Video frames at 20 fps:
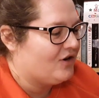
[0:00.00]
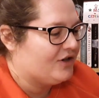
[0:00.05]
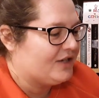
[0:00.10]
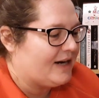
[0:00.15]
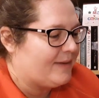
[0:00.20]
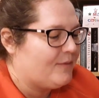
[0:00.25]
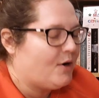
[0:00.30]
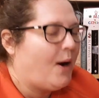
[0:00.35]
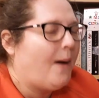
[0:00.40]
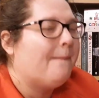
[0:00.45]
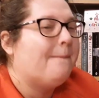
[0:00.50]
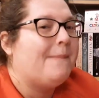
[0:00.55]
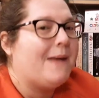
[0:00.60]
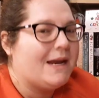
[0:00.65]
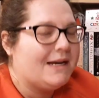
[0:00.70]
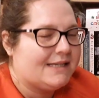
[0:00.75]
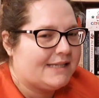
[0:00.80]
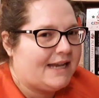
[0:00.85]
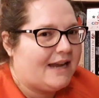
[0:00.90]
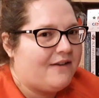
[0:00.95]
big sci-fi
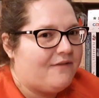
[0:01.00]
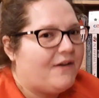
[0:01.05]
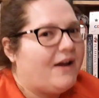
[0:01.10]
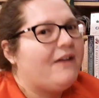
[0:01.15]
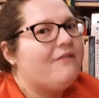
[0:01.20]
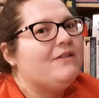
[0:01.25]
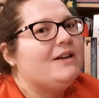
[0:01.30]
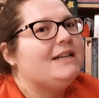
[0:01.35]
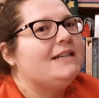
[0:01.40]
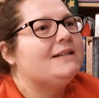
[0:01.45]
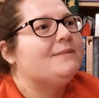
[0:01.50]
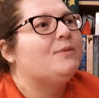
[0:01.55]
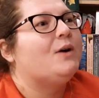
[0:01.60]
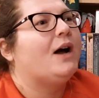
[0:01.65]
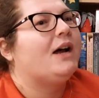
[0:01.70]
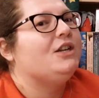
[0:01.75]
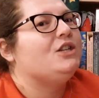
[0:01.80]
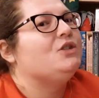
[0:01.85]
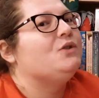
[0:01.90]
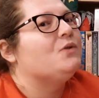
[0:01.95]
reader, but I do
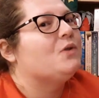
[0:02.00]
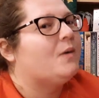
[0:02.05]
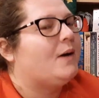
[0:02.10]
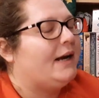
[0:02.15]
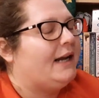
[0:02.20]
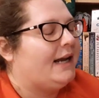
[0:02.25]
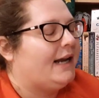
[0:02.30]
quite like